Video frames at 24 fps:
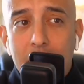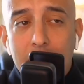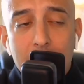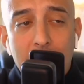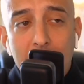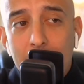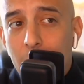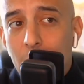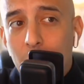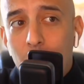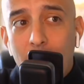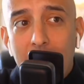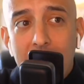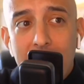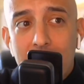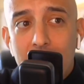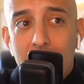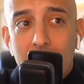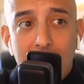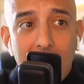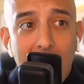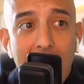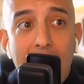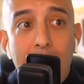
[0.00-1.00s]
might be writing their
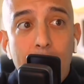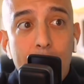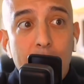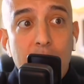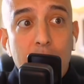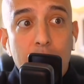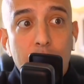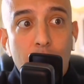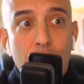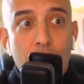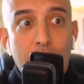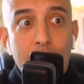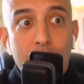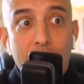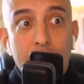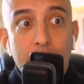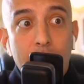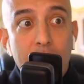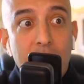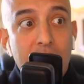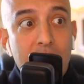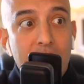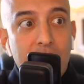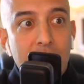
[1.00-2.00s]
copy for them, might
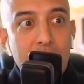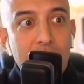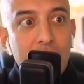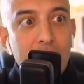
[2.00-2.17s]
be